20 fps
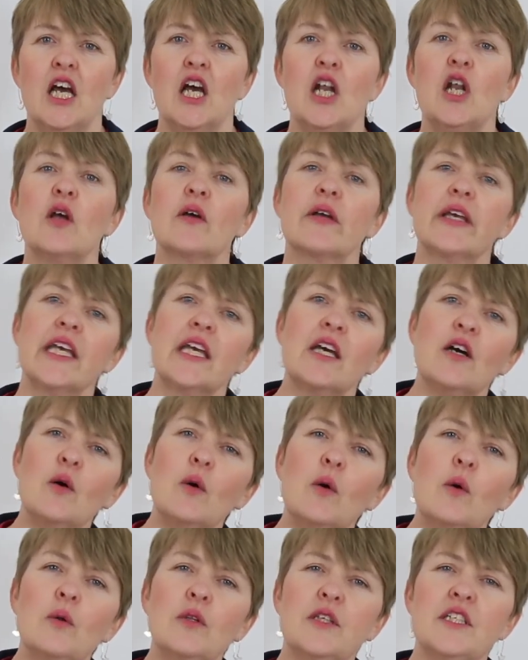Looking at
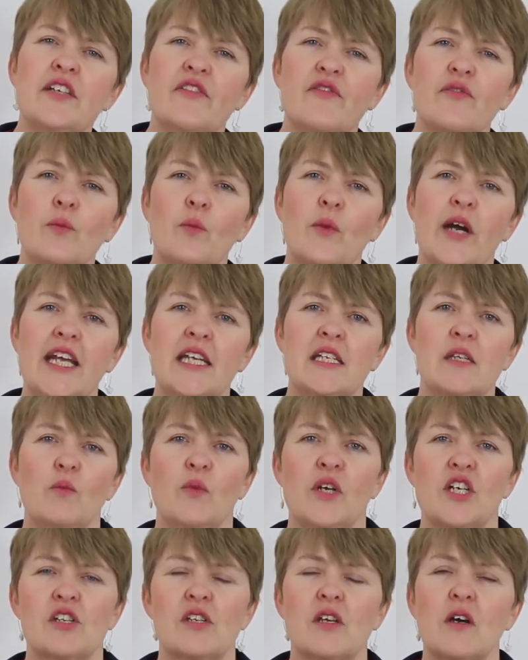all the different ways in
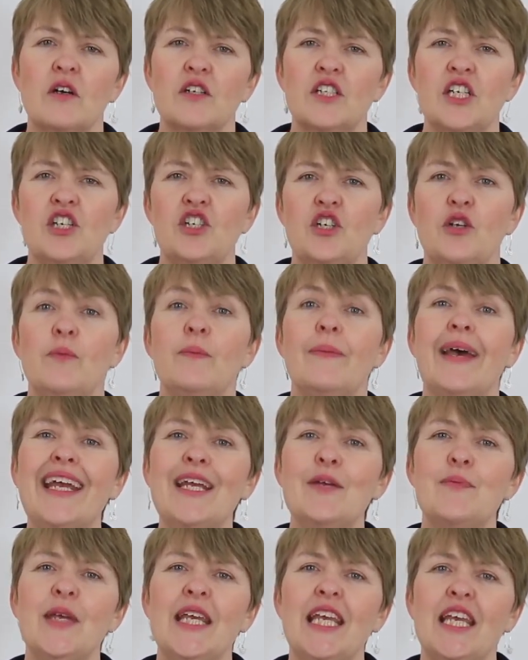which scar tissue
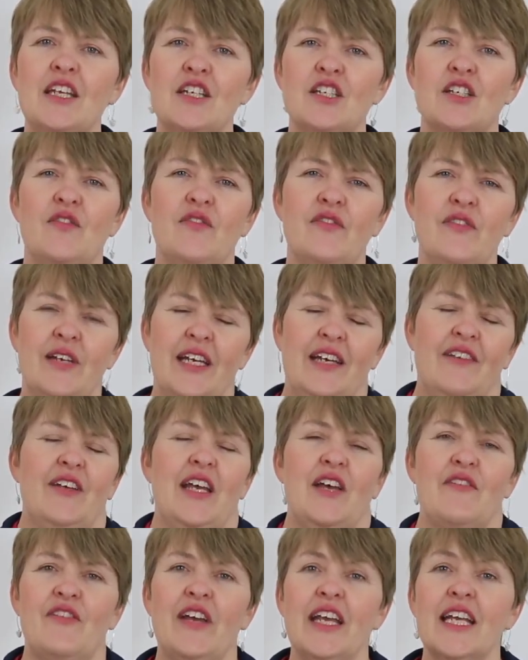may be
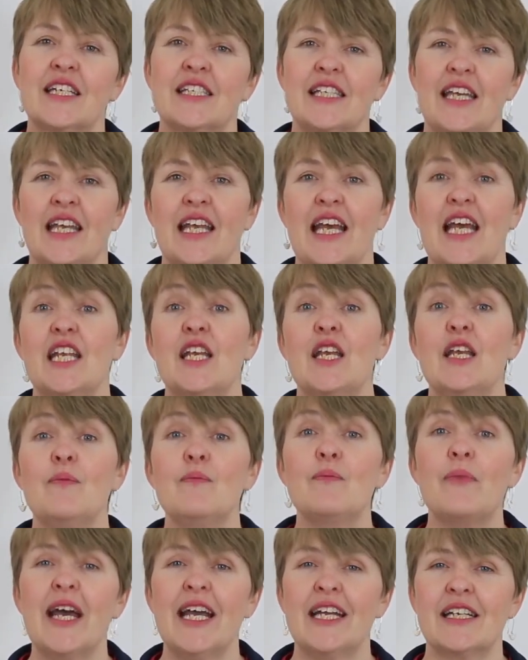affecting and
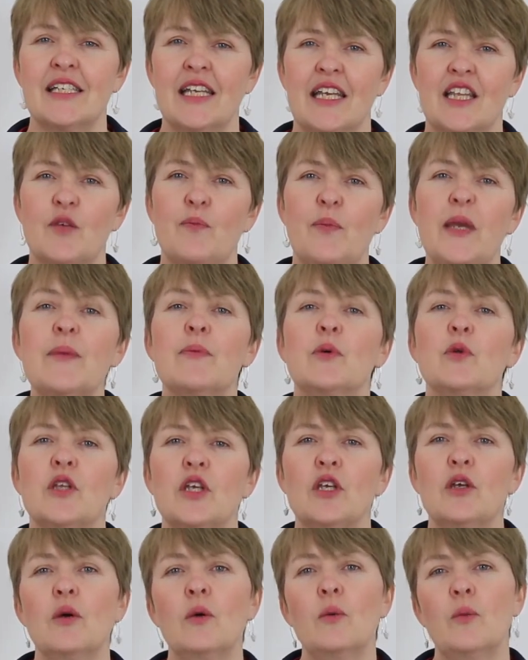impacting the people
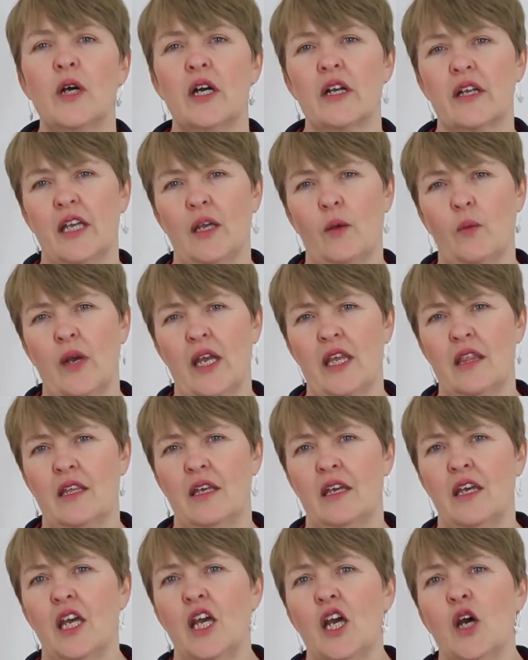that you're working with
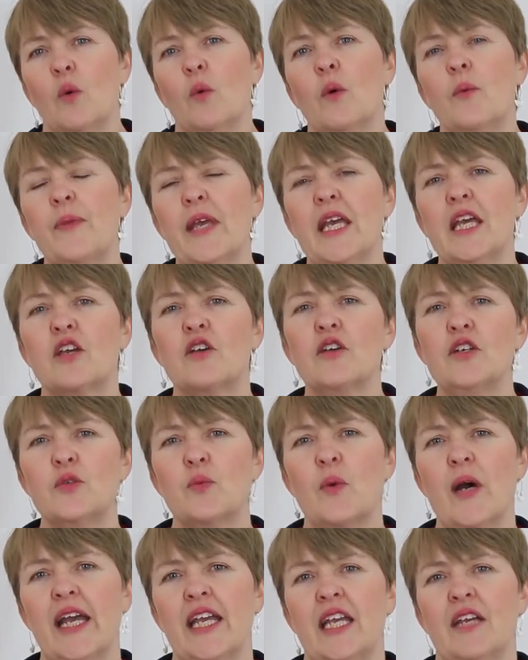will be a good
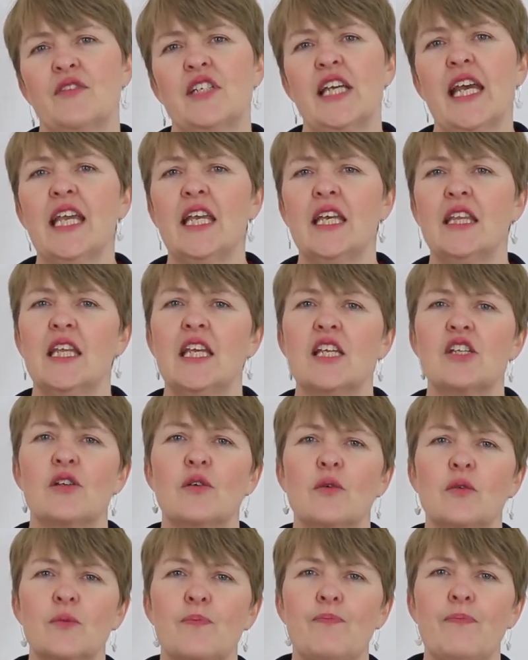way of taking these
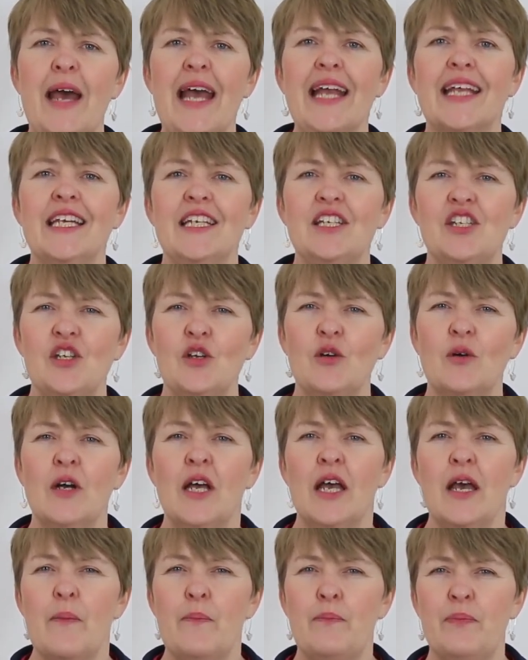tools back into your
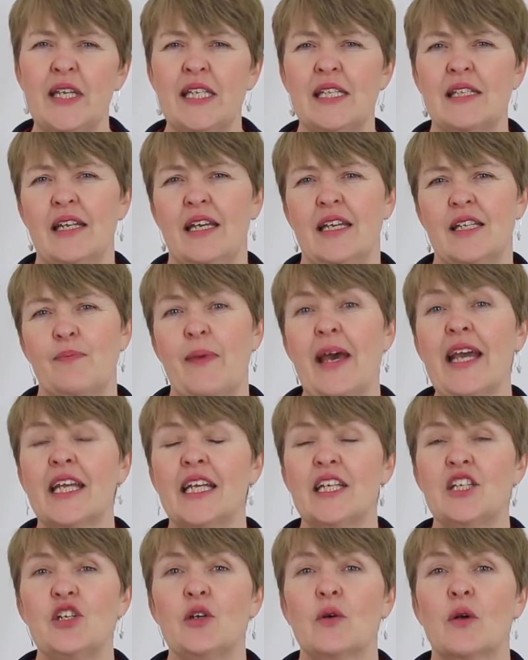business, back
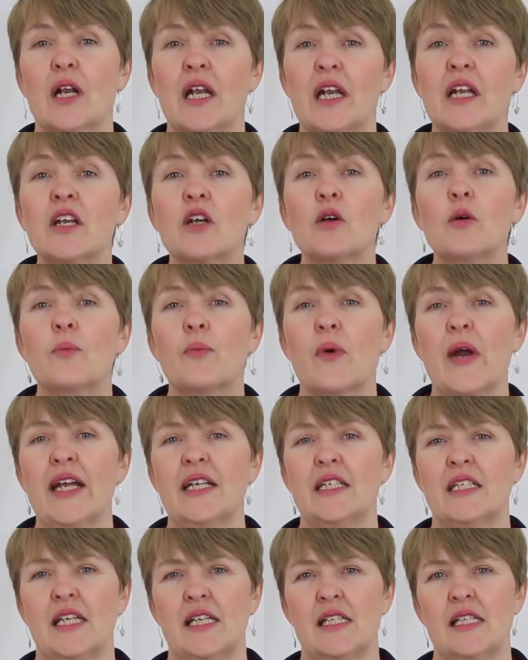into your clinical
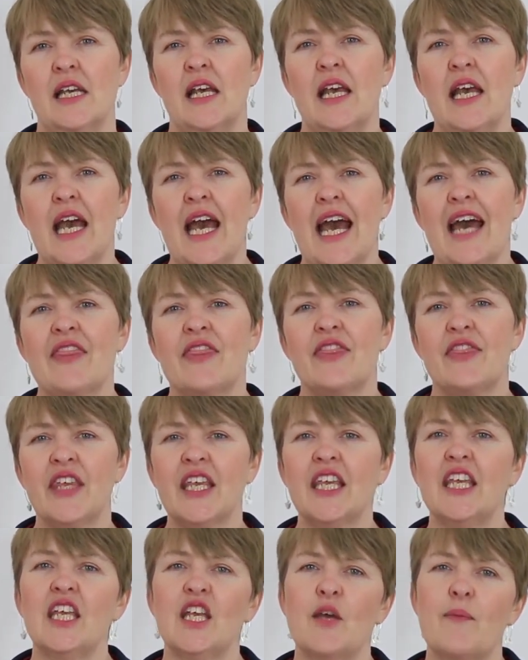practice, and
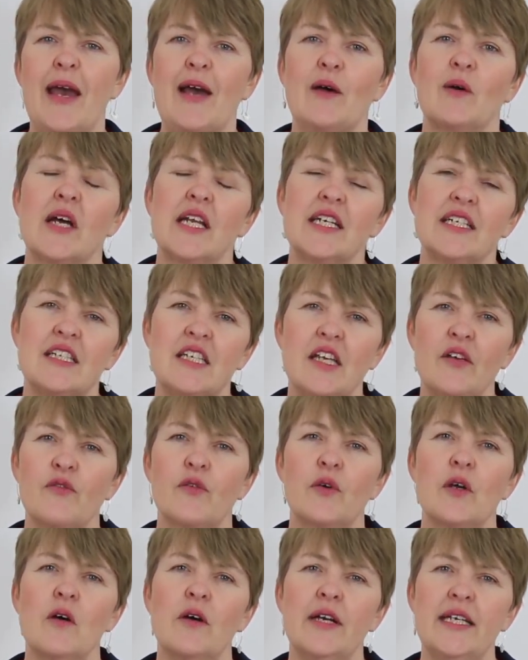thinking about
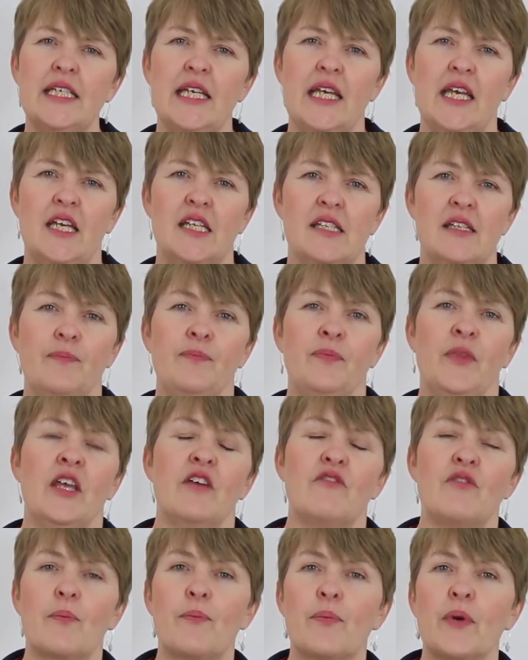different ideas
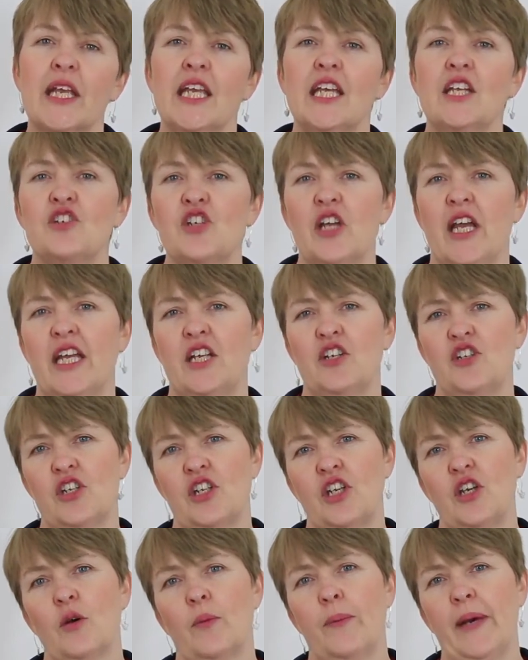for bringing change
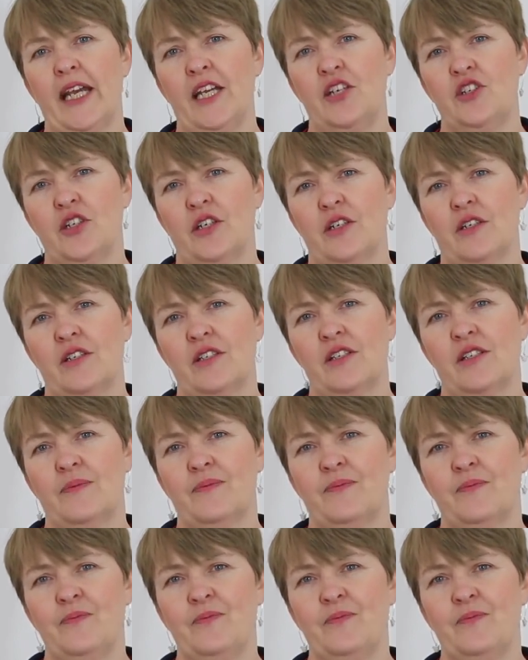to your patients.